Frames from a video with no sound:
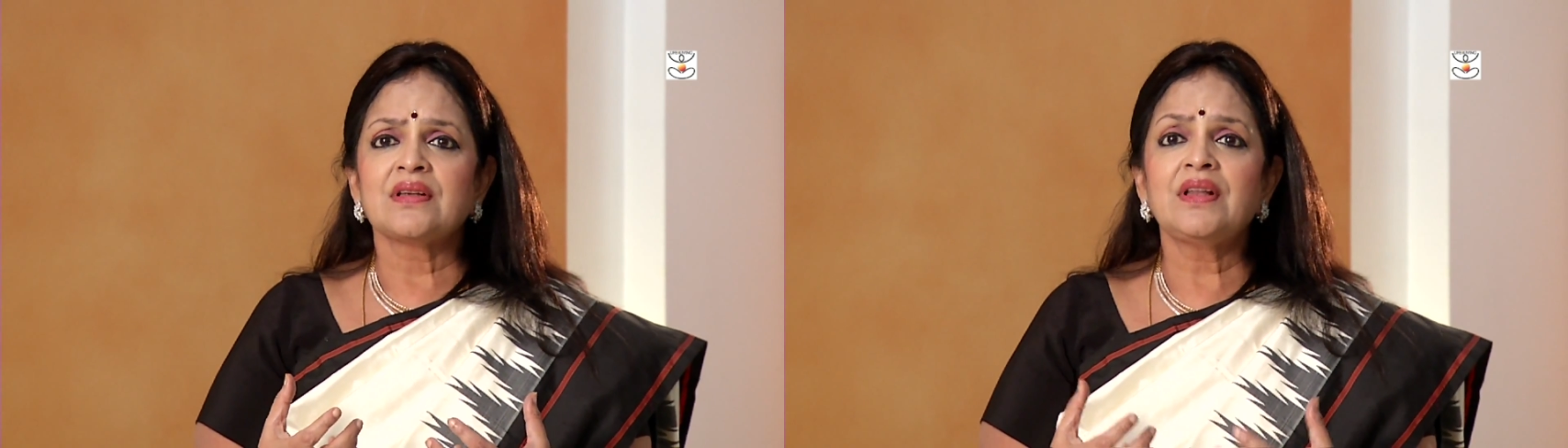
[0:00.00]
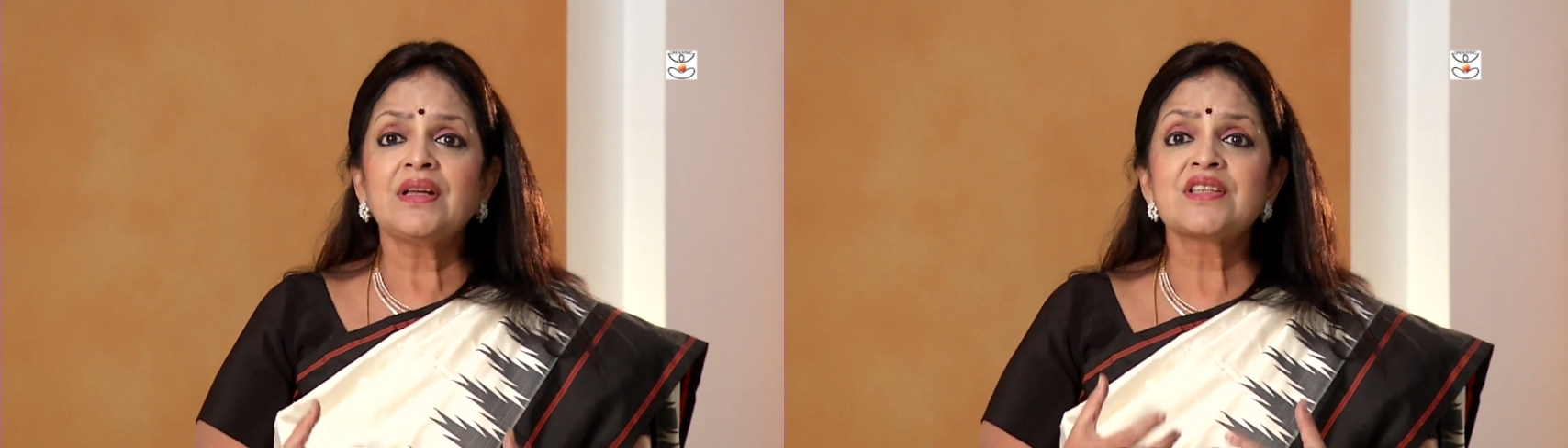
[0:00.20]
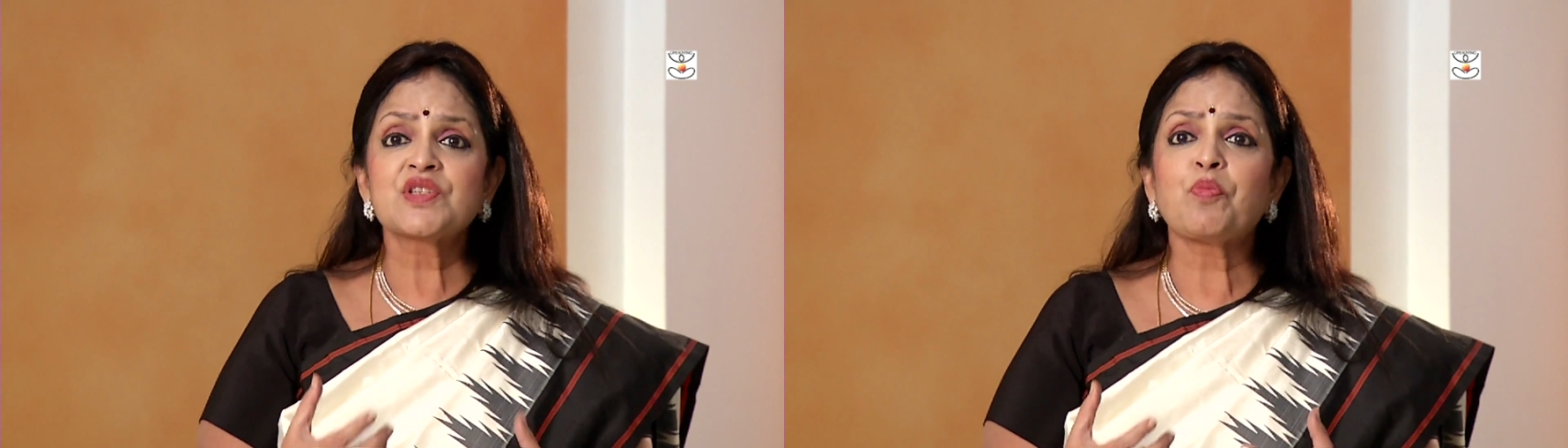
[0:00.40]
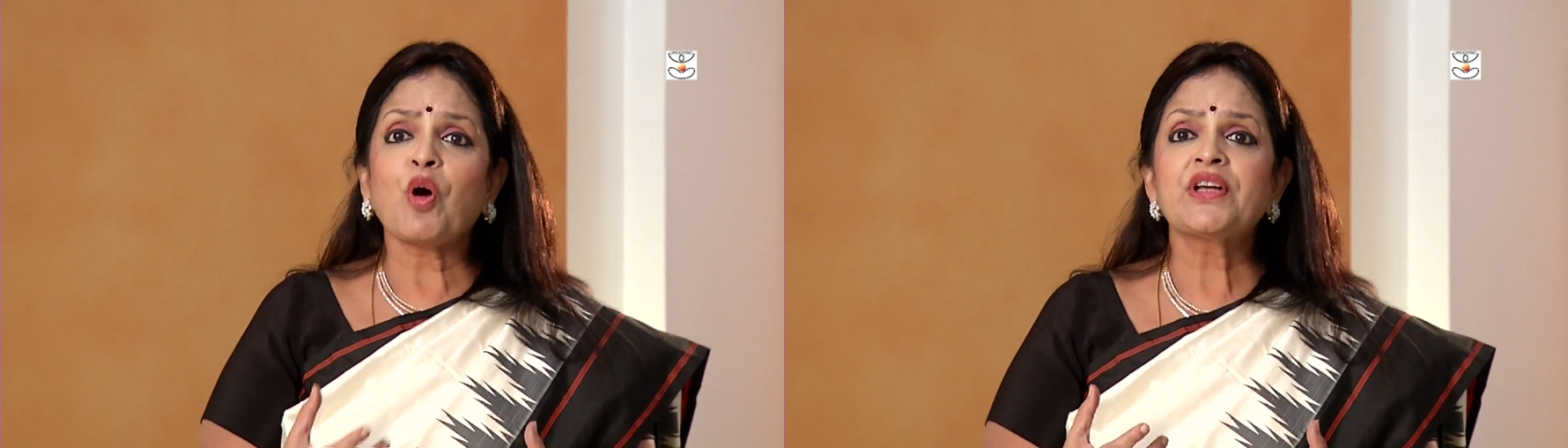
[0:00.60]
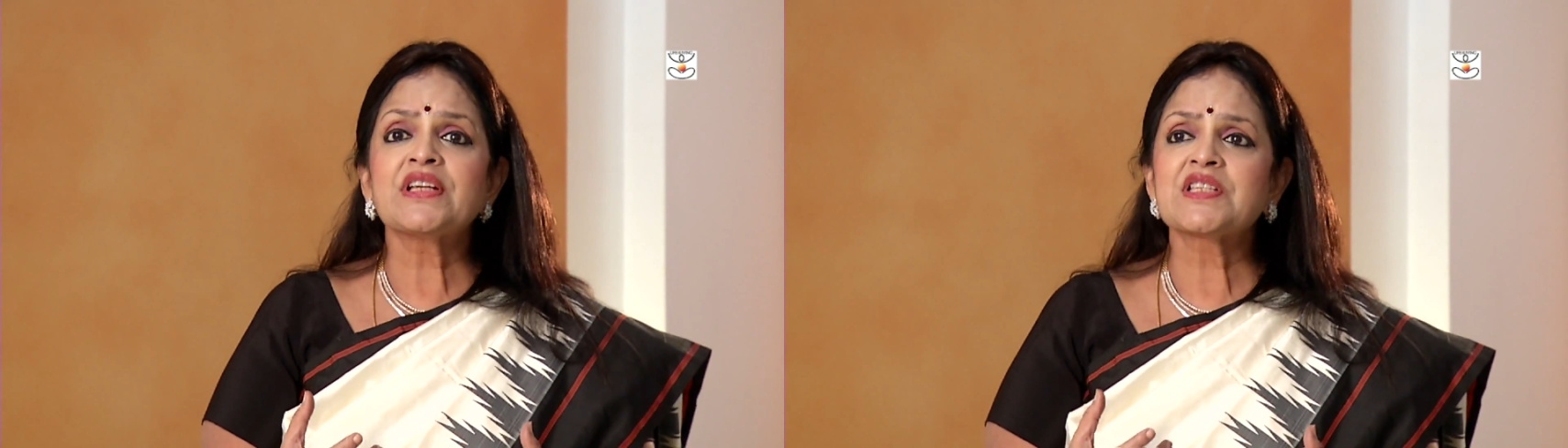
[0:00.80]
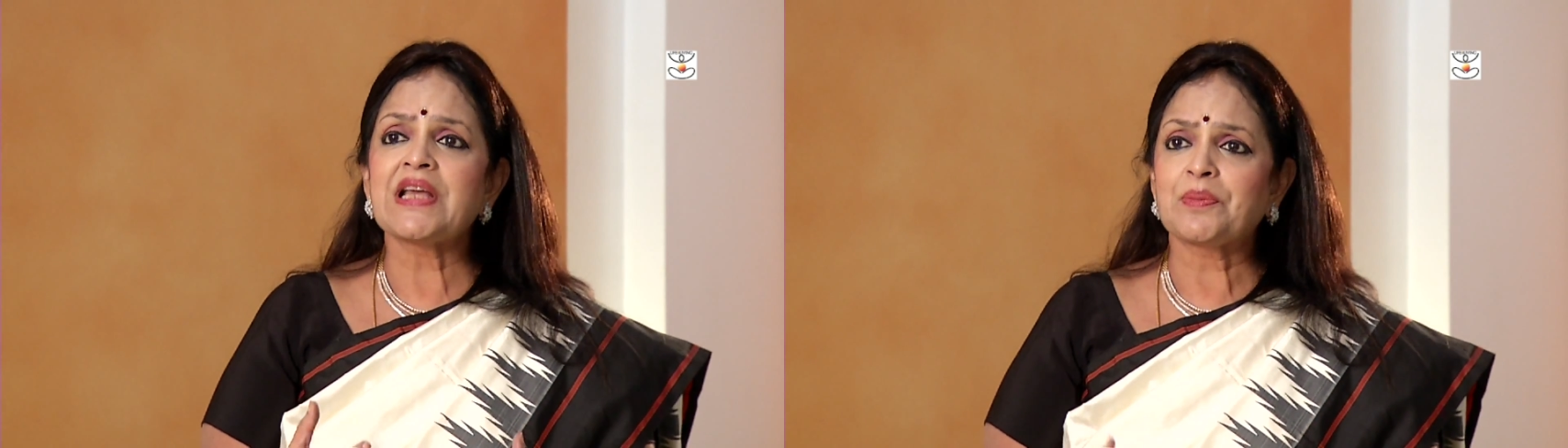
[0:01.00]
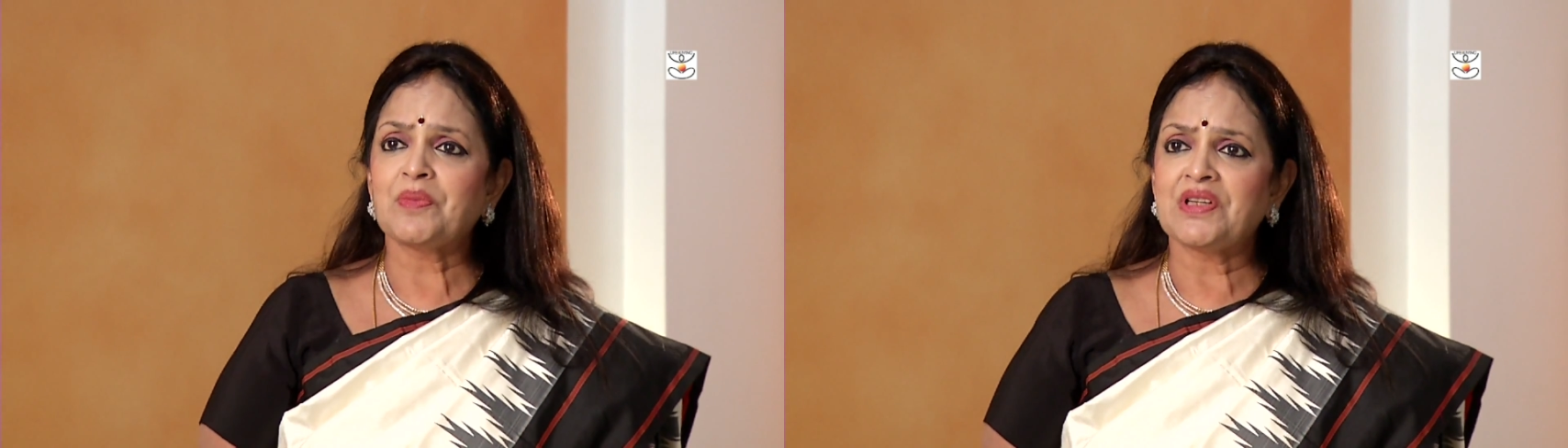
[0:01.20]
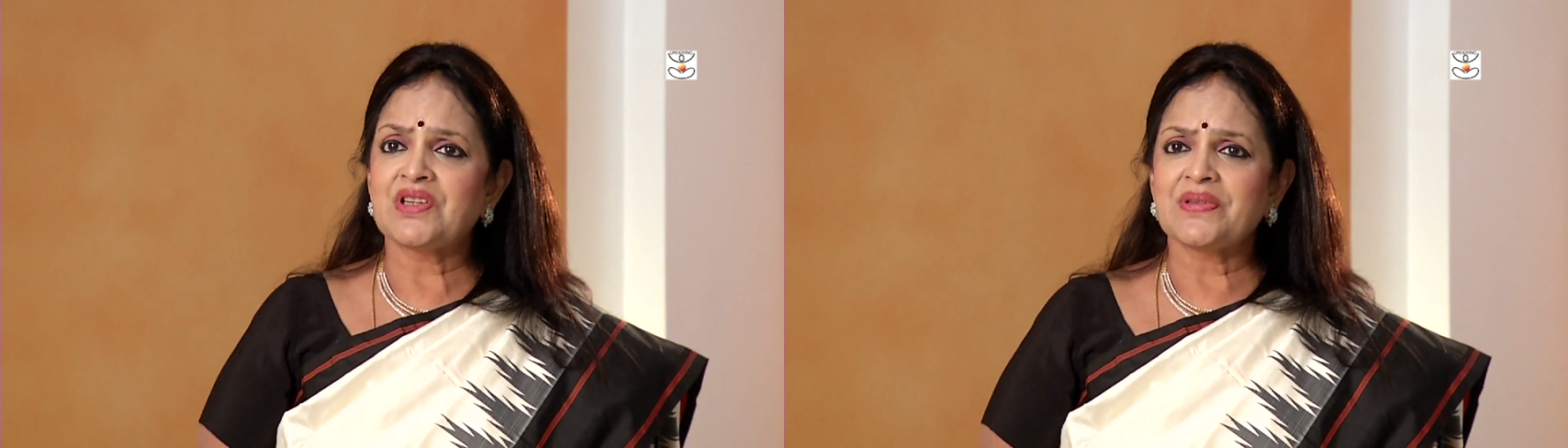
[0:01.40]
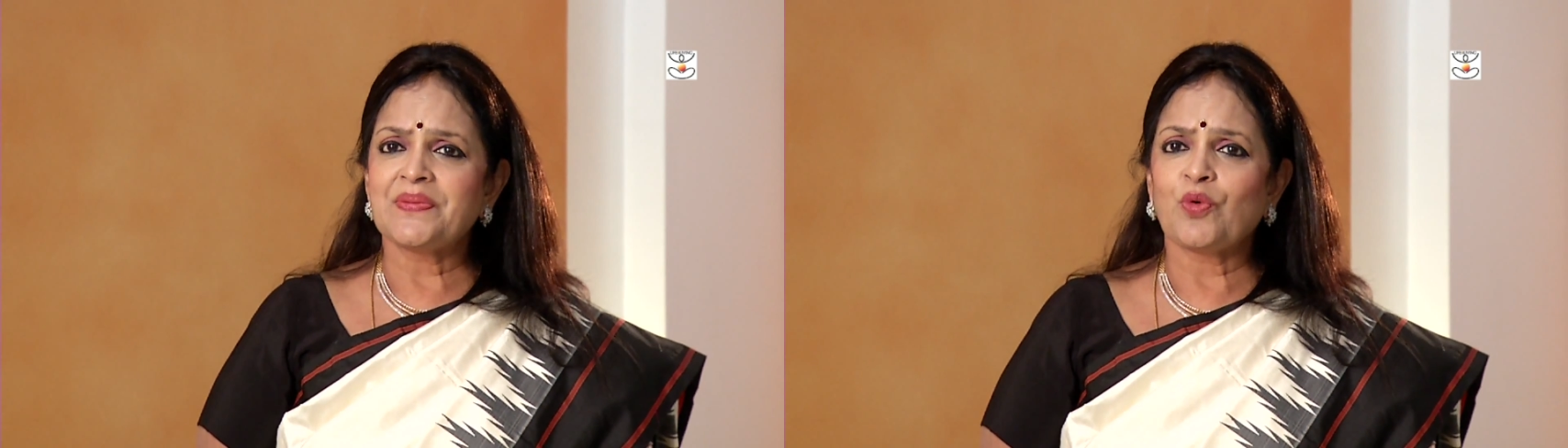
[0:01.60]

that spot excitement,